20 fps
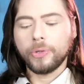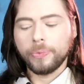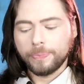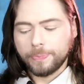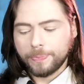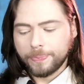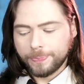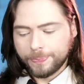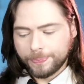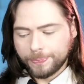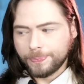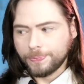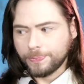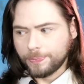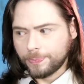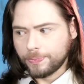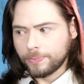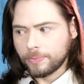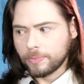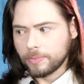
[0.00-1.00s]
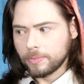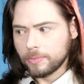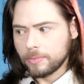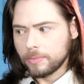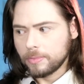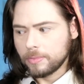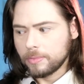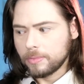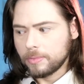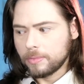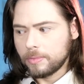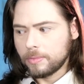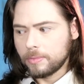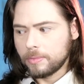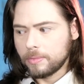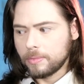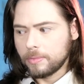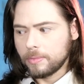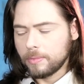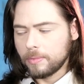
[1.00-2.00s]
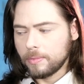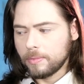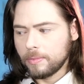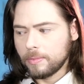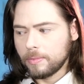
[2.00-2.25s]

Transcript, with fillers: Yes. Yeah, right.